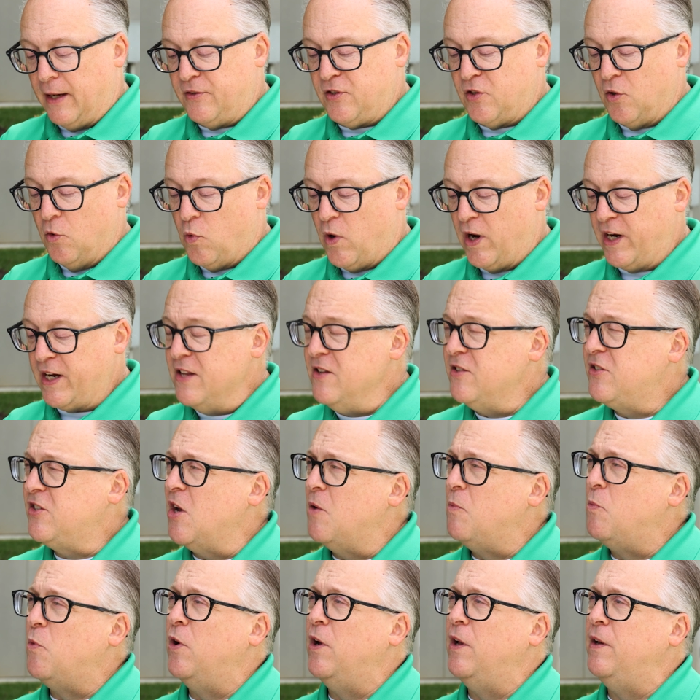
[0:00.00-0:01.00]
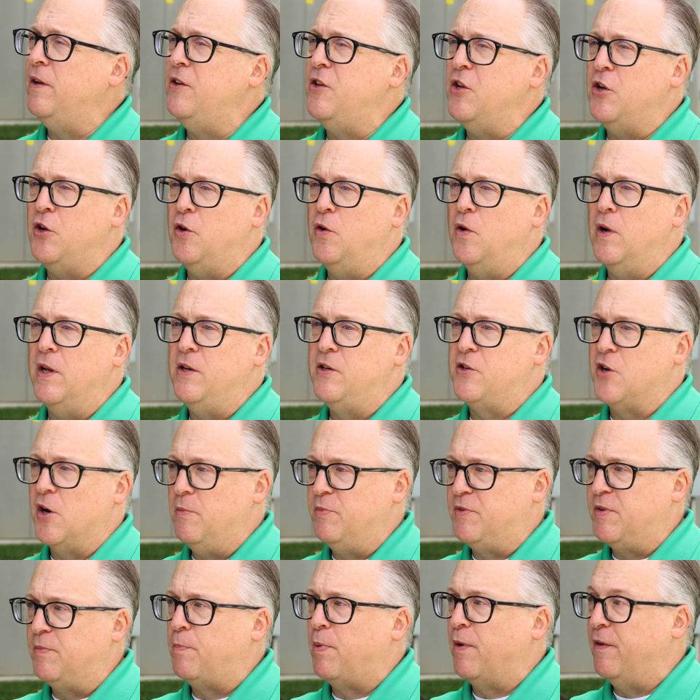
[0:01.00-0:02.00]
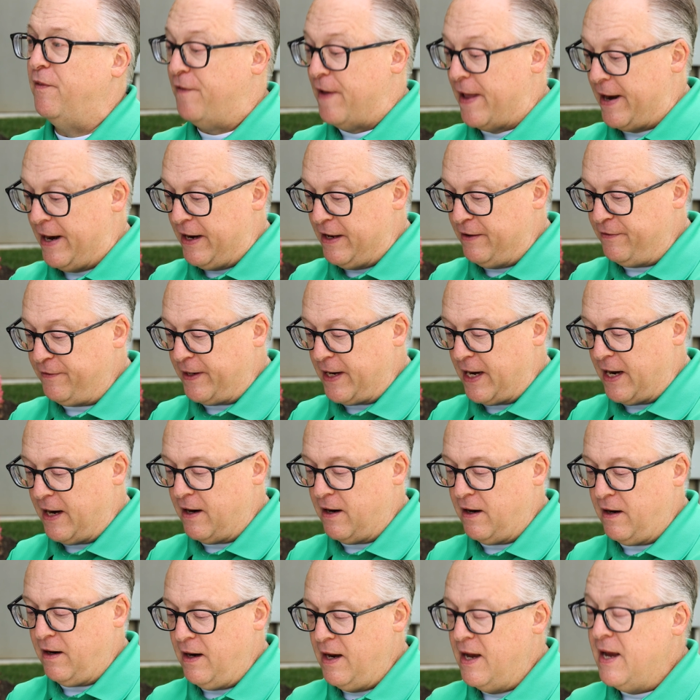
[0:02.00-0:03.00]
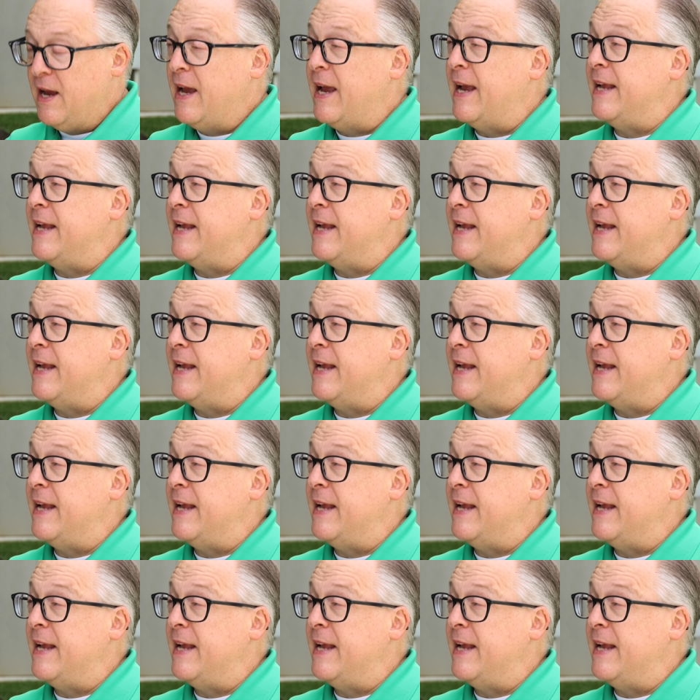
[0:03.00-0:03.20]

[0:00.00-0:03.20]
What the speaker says: So what can someone do in terms of preventative care